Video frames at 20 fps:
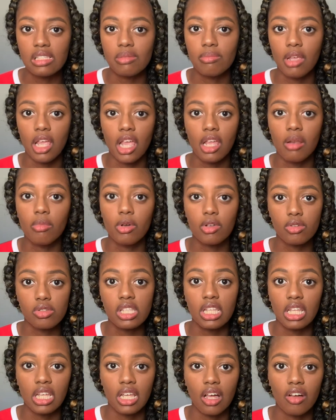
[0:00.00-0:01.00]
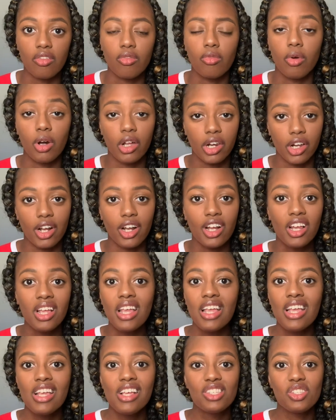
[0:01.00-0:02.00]
made mostly of water.
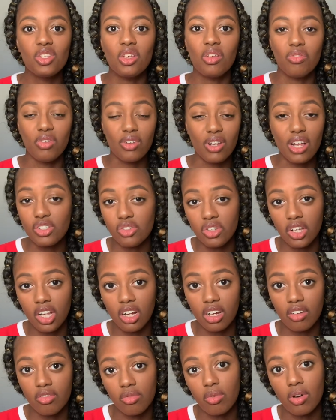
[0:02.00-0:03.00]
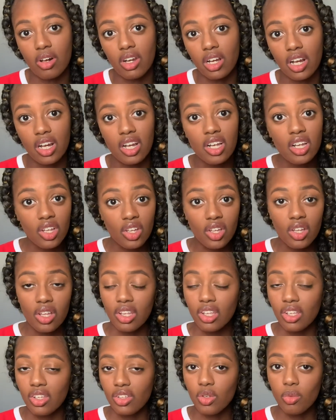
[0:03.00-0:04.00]
So if you're not drinking enough water,
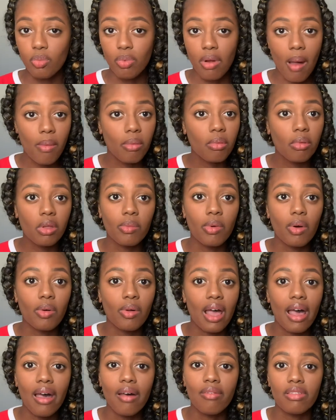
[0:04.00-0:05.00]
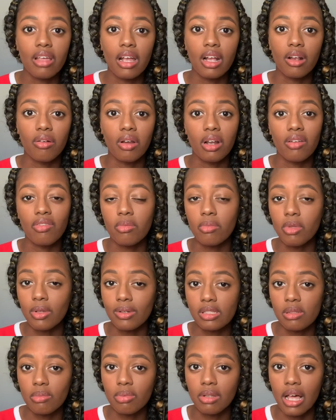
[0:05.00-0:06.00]
you probably won't have that great of a milk
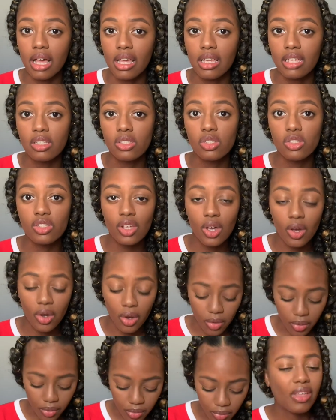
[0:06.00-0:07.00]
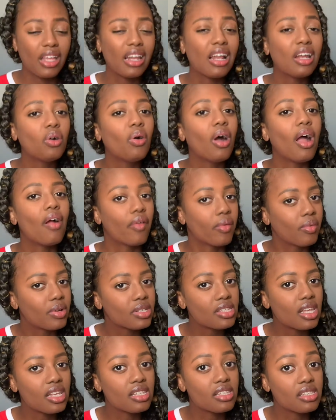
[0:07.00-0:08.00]
supply. So, and I know everyone
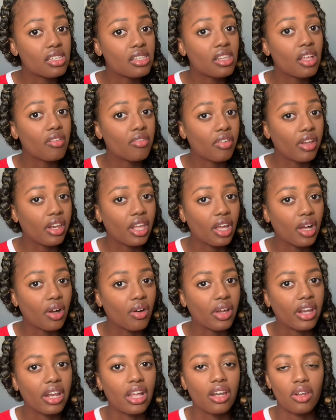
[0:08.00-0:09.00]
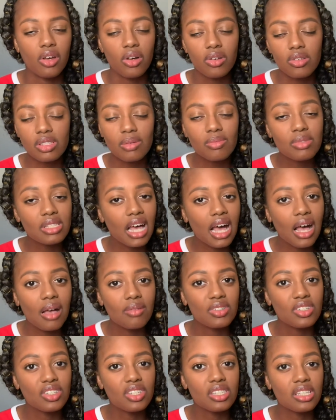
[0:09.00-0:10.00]
says this in their video, and I know sometimes
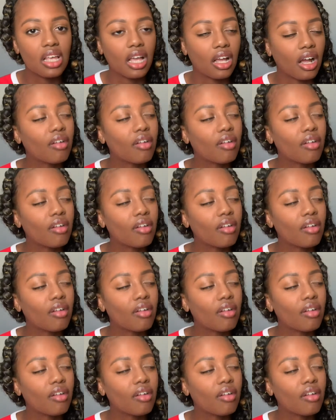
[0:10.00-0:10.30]
it's just like, all